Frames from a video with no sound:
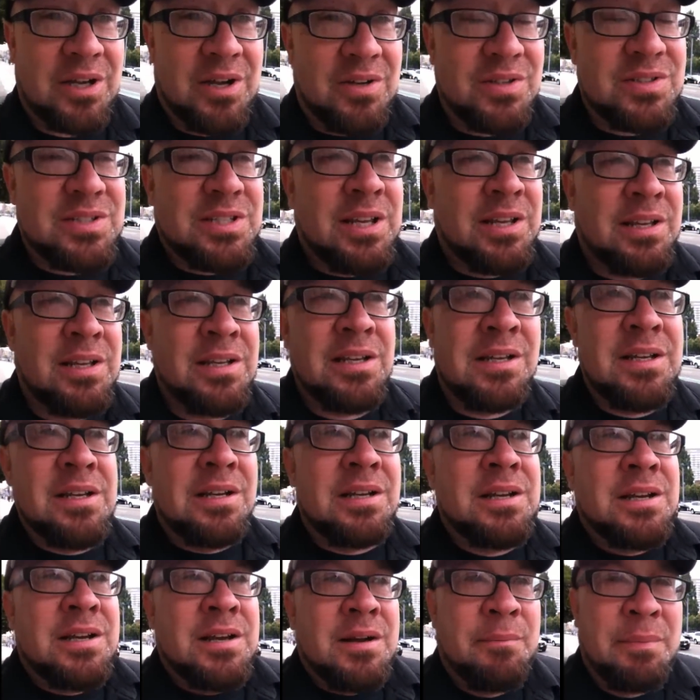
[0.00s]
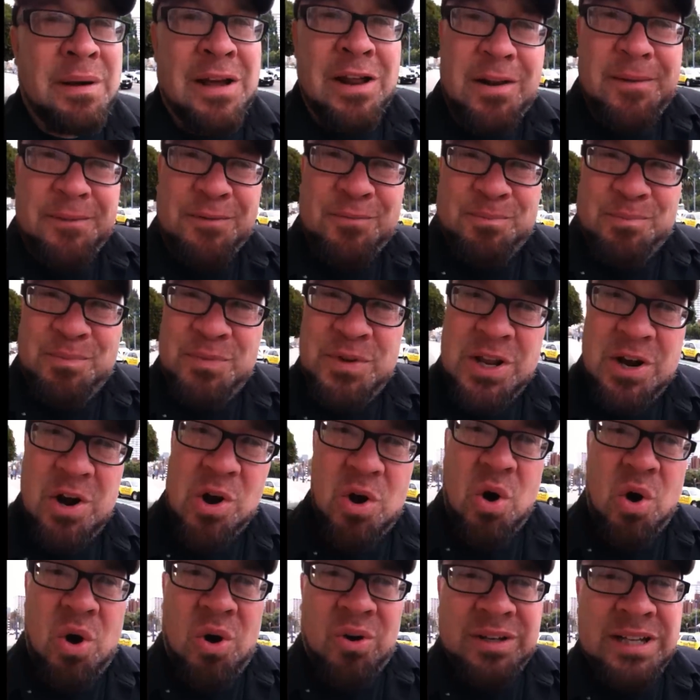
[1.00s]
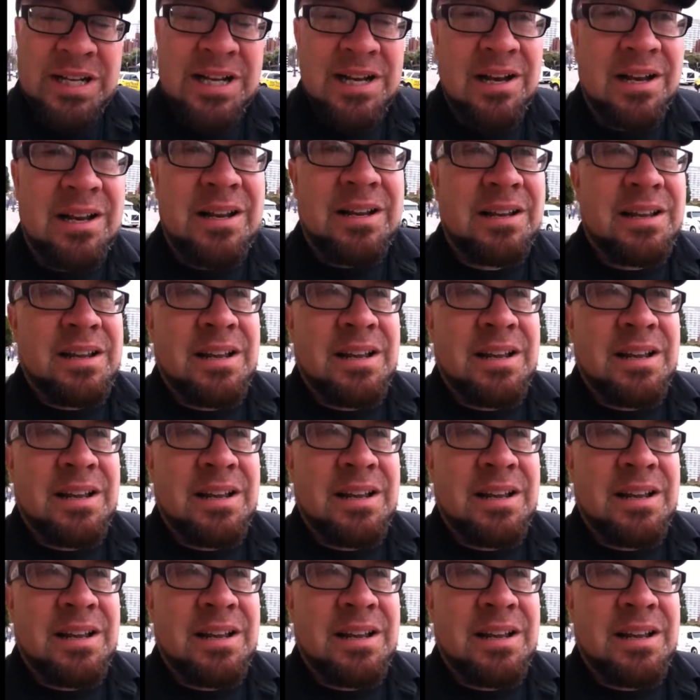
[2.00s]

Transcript: those. But, you know, holding